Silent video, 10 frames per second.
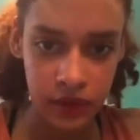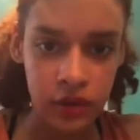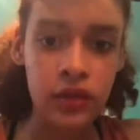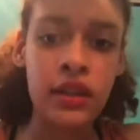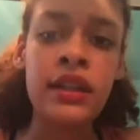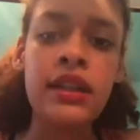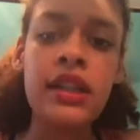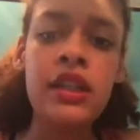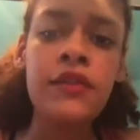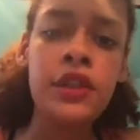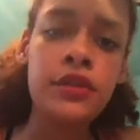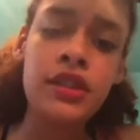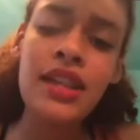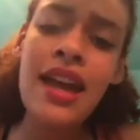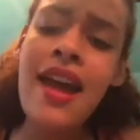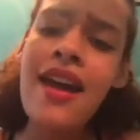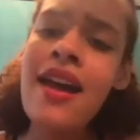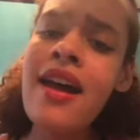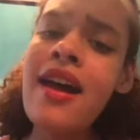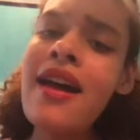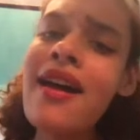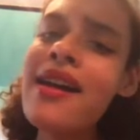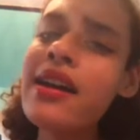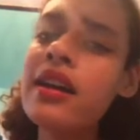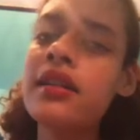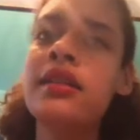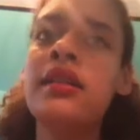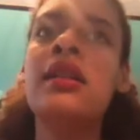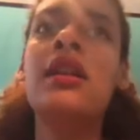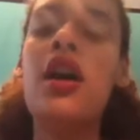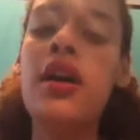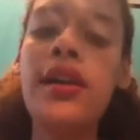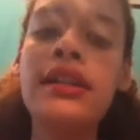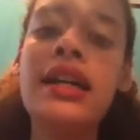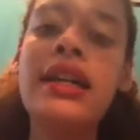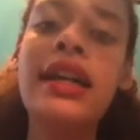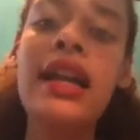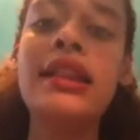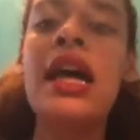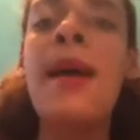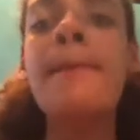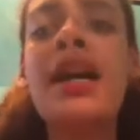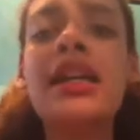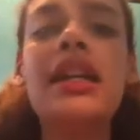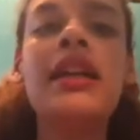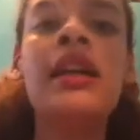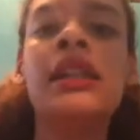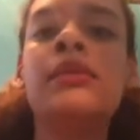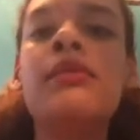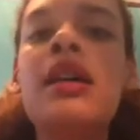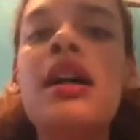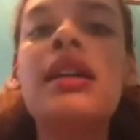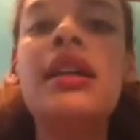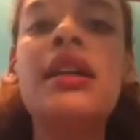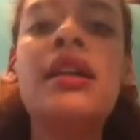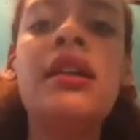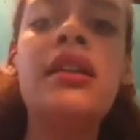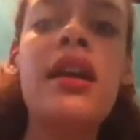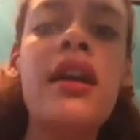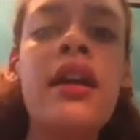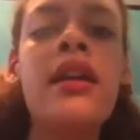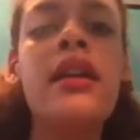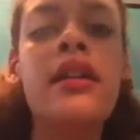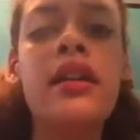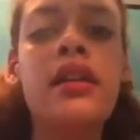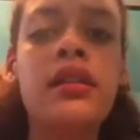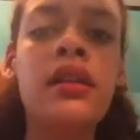Or if you stay. All I get that money, money, yeah.